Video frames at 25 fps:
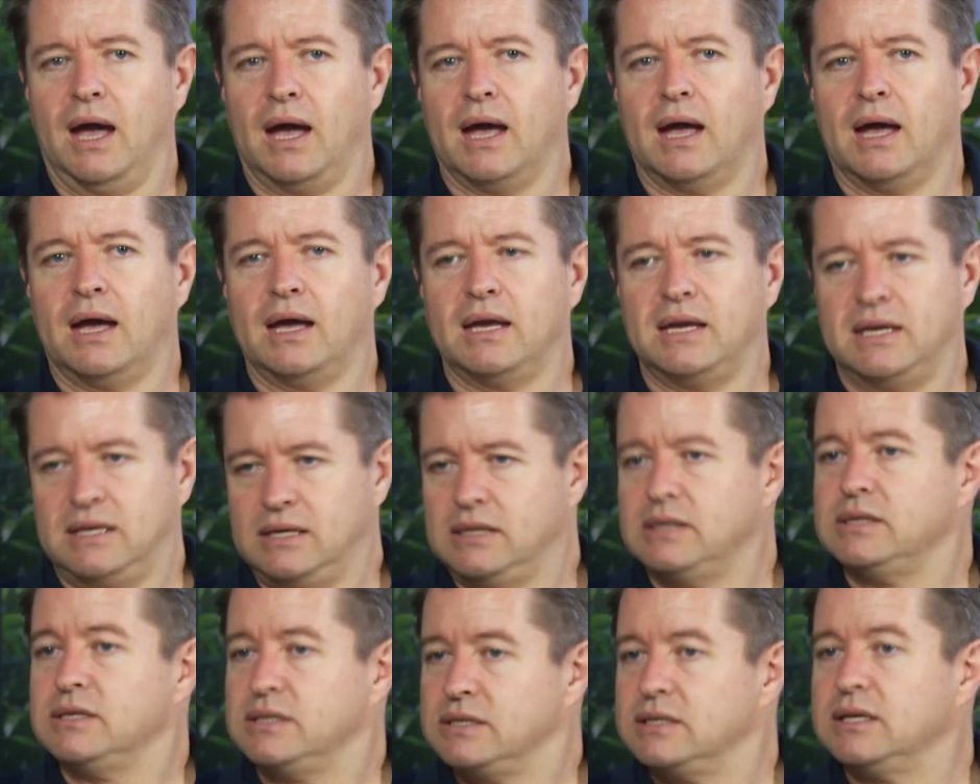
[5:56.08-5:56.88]
It
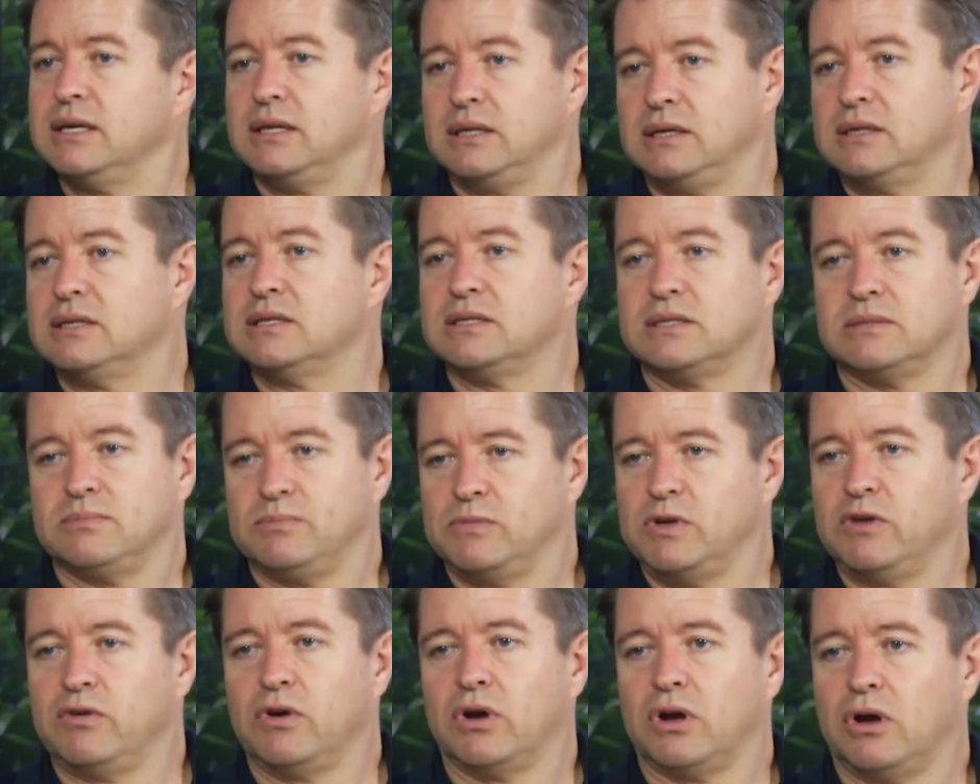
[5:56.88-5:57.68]
is.
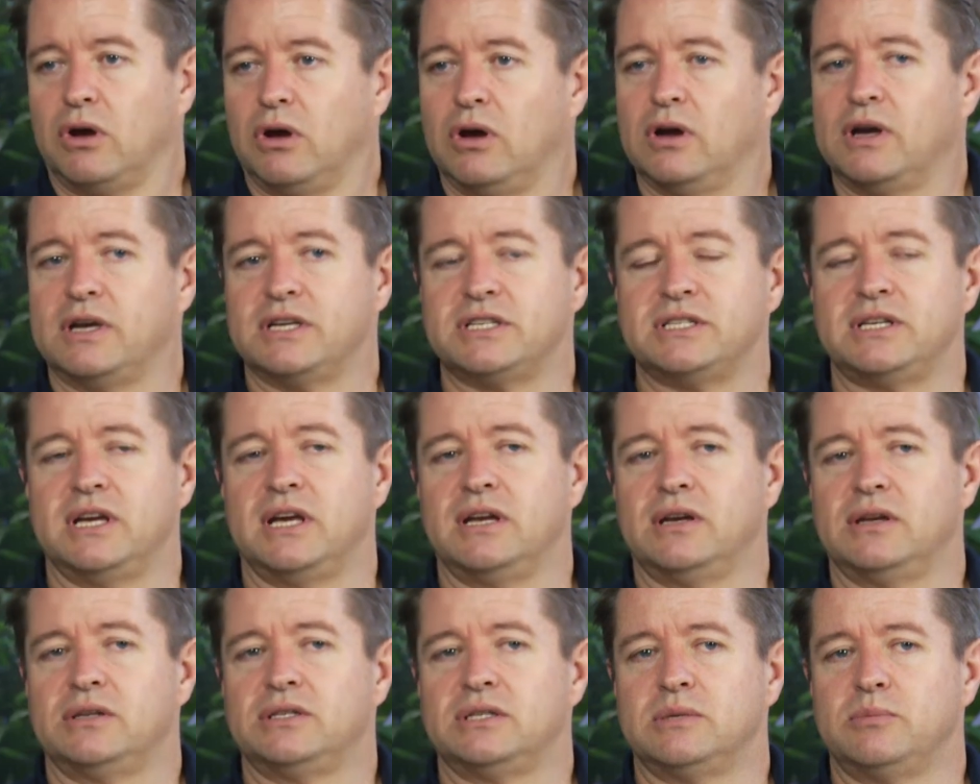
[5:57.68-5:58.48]
You've got a higher
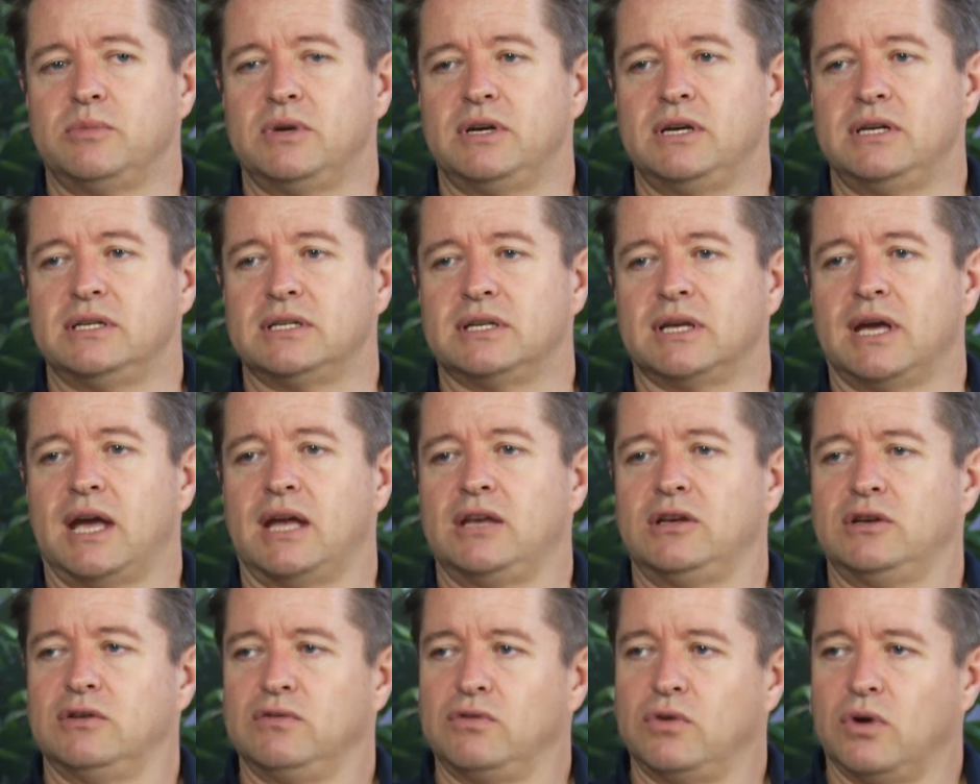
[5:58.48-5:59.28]
standard to meet,
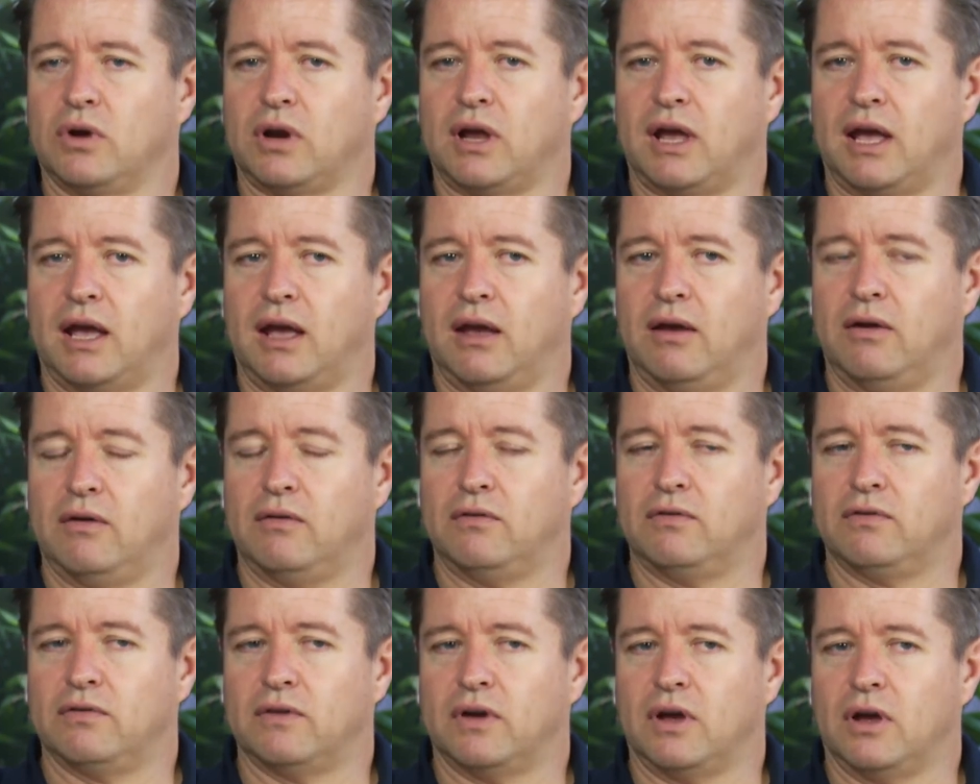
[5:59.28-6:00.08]
and you've got to
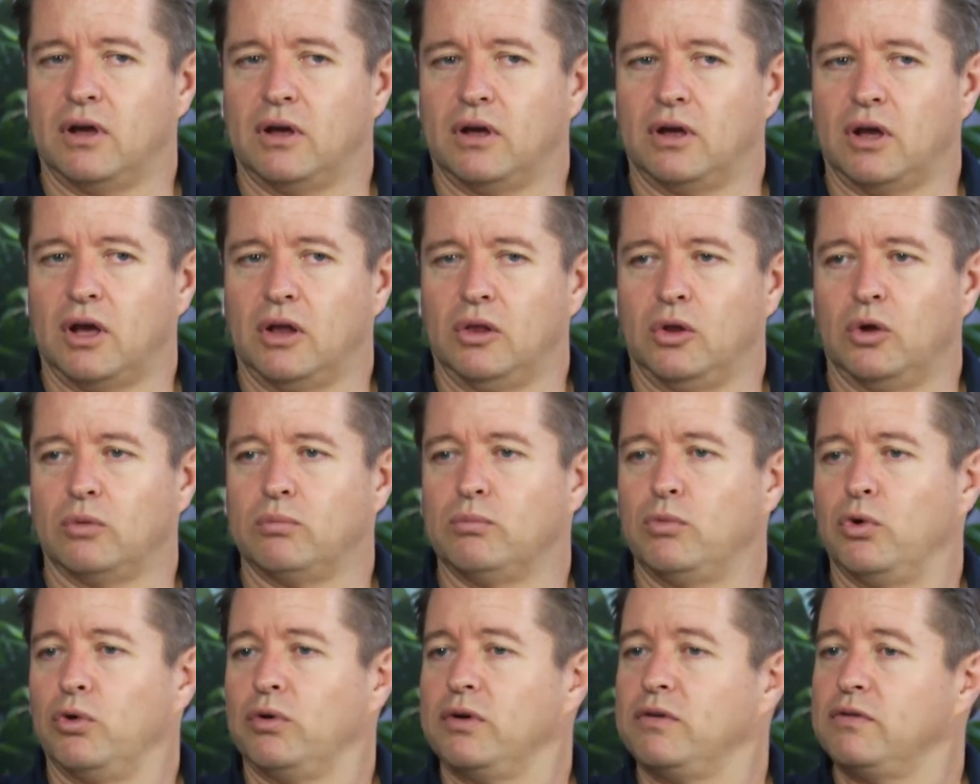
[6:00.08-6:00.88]
have a lot
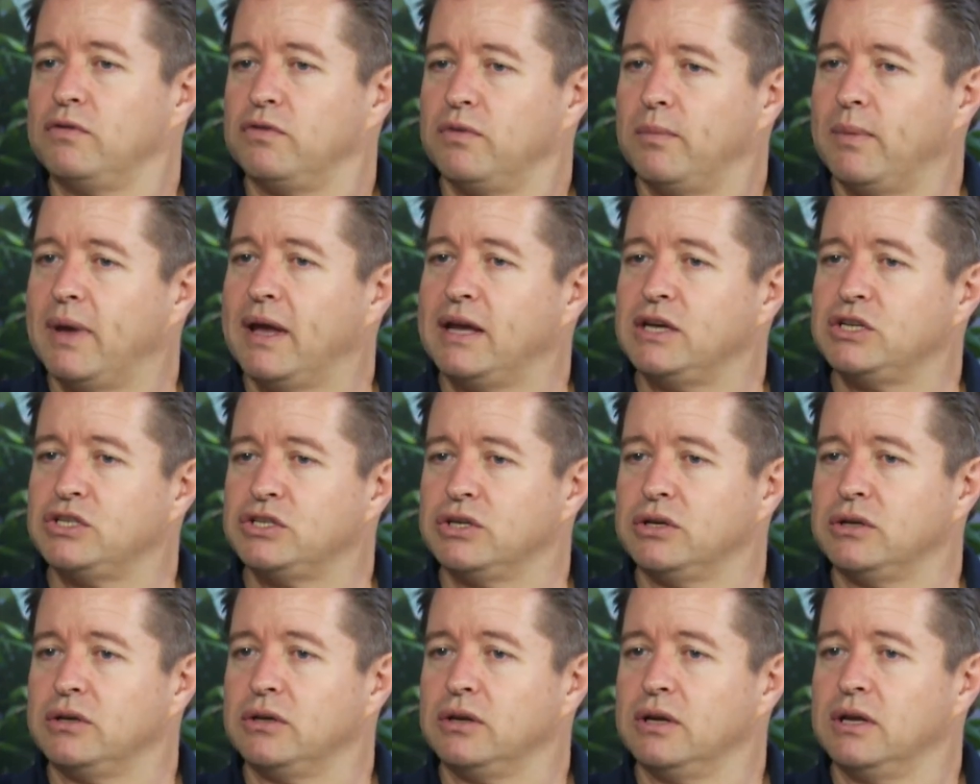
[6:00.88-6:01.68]
more
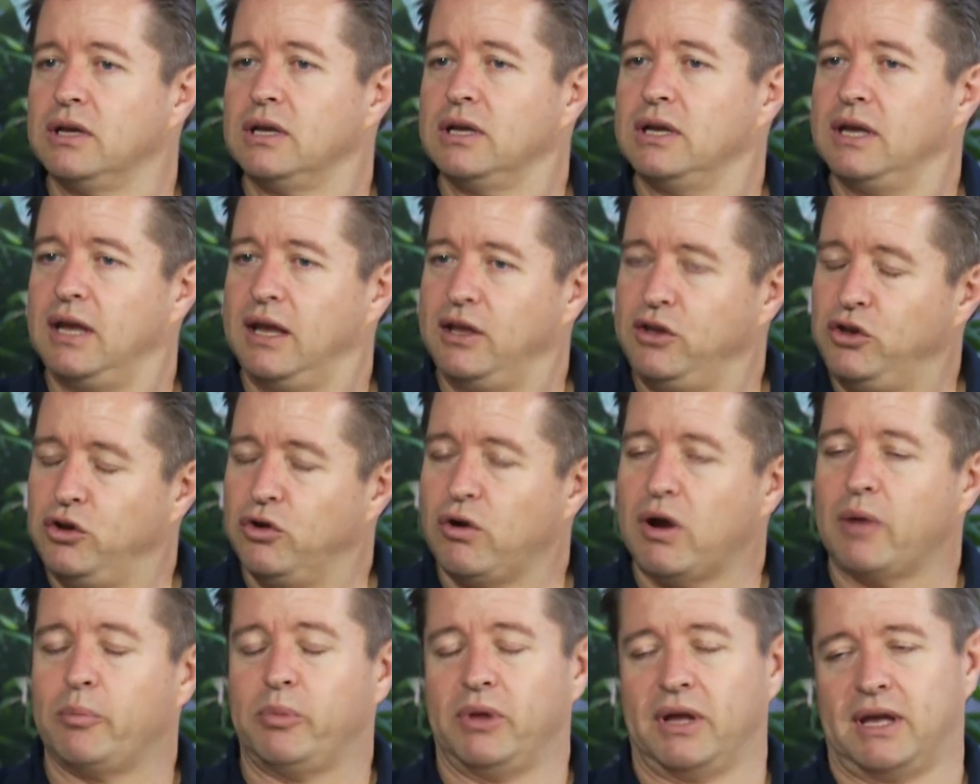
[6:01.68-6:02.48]
information in
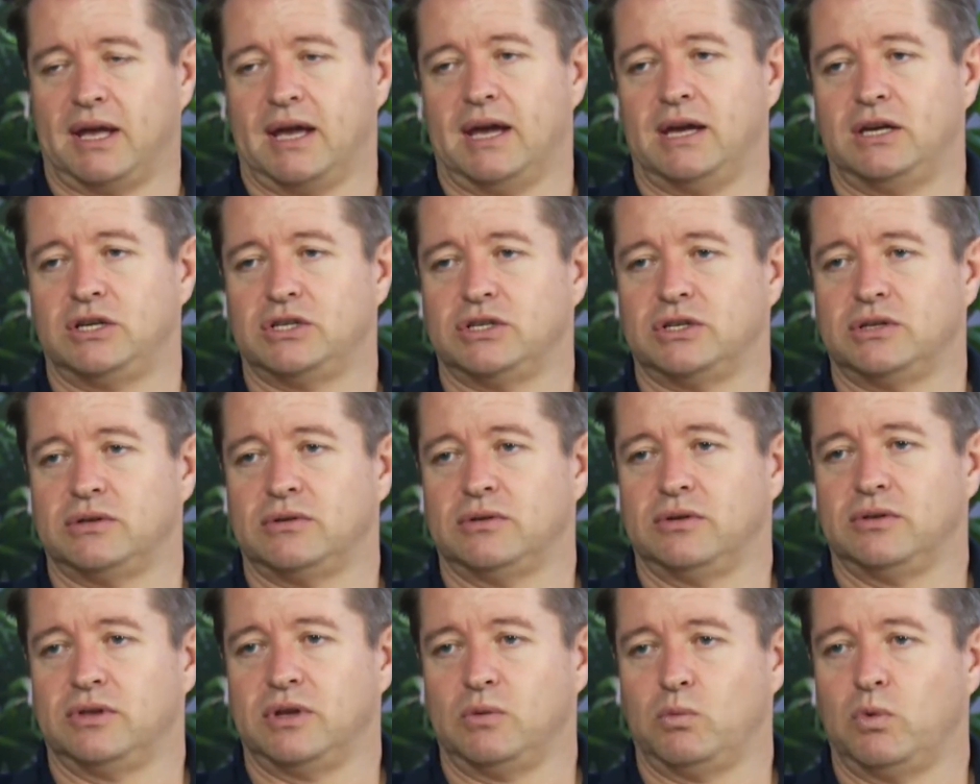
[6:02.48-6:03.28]
your application
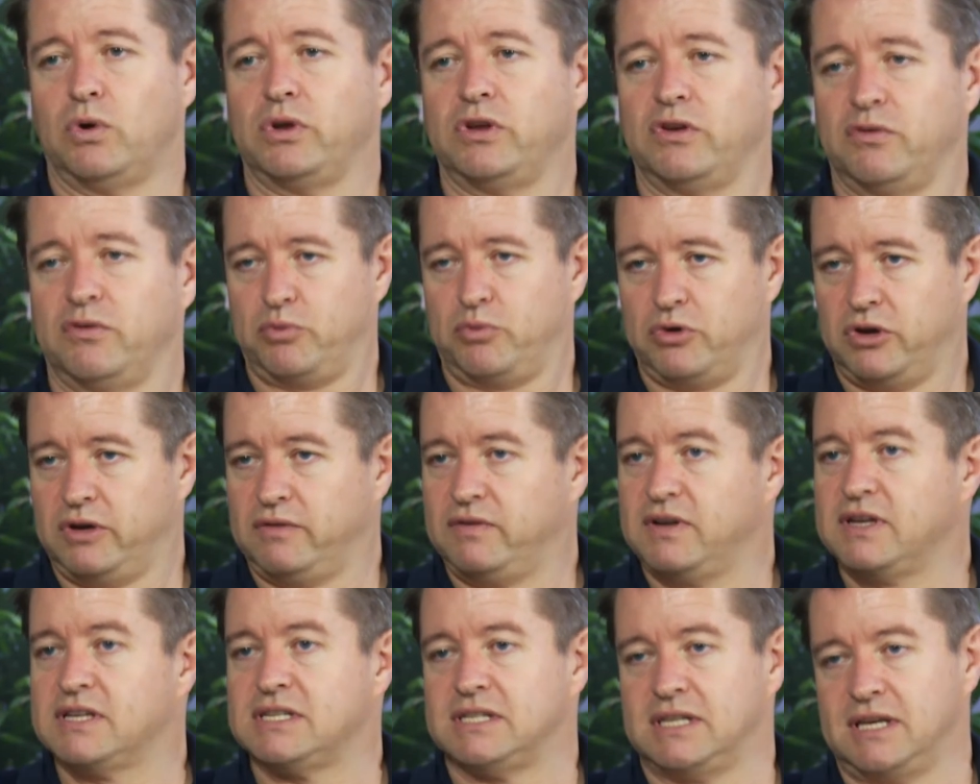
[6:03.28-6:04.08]
than what
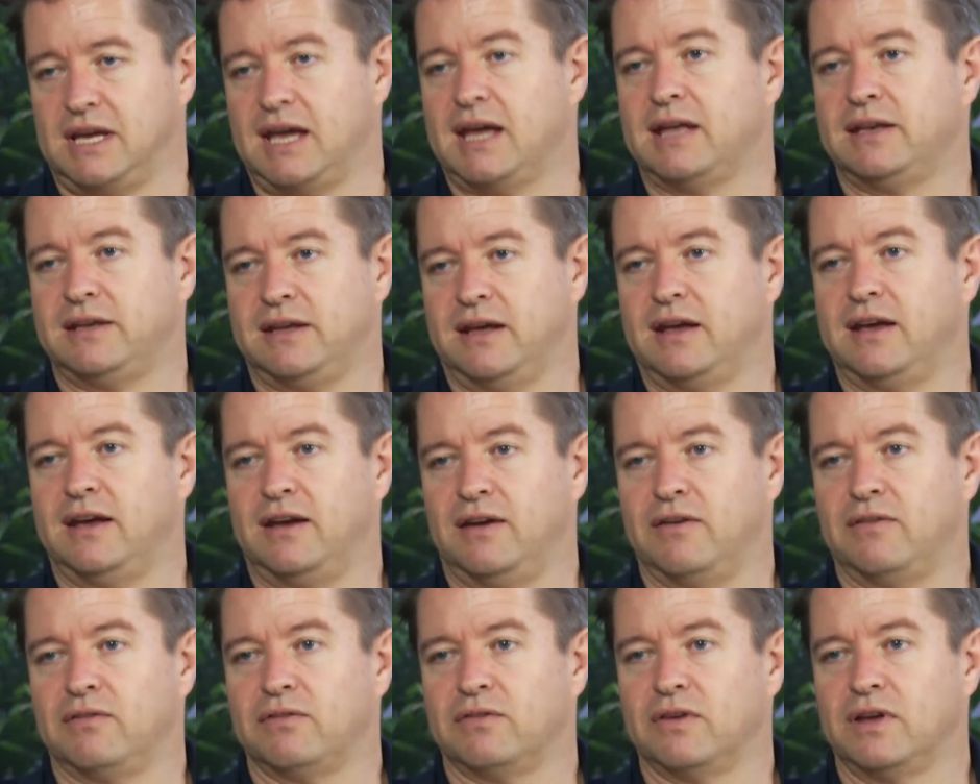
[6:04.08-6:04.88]
previously had to
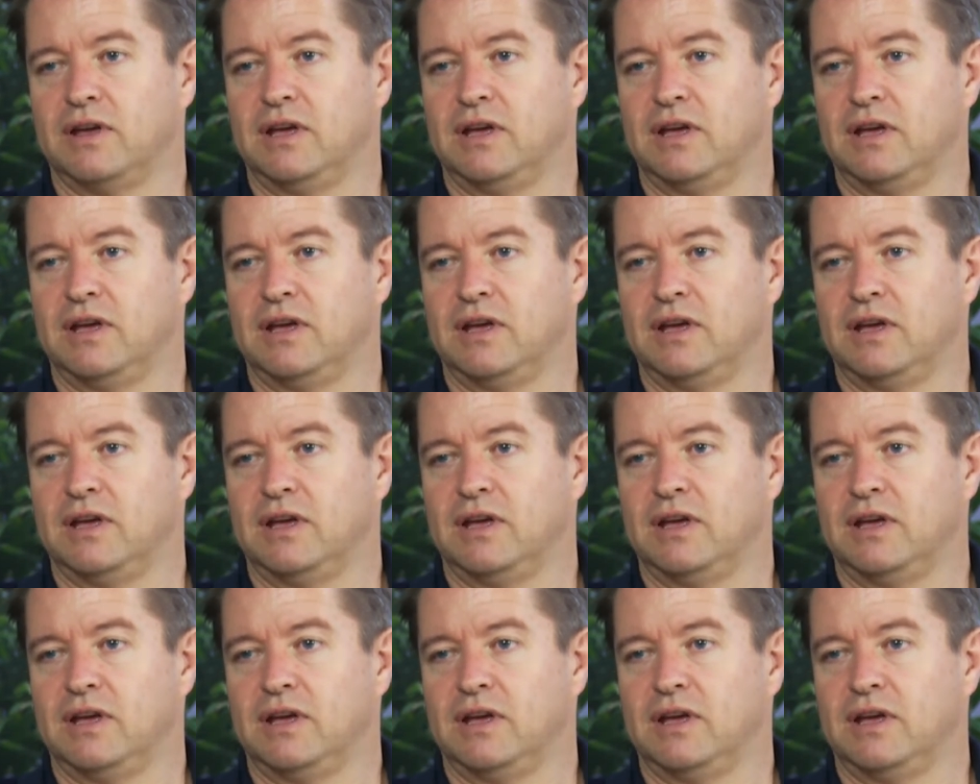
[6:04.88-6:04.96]
have.